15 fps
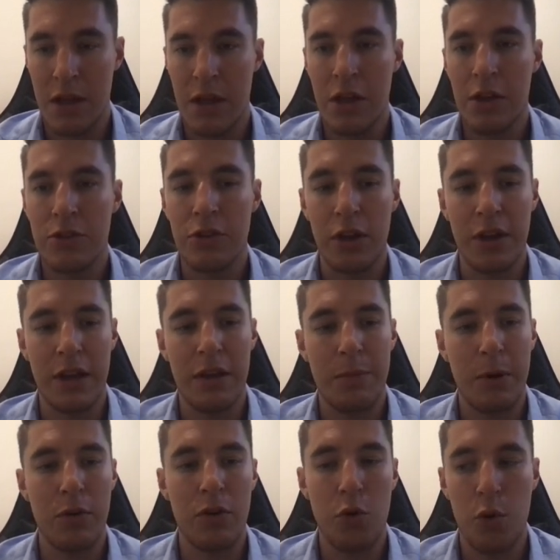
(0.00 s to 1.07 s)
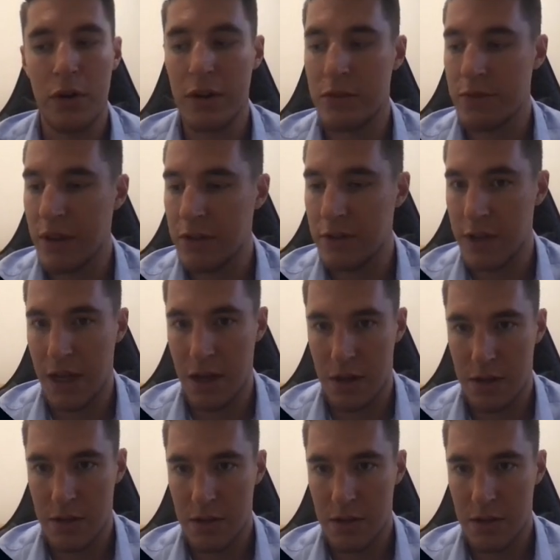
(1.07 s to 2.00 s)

So you need to build an audience this year.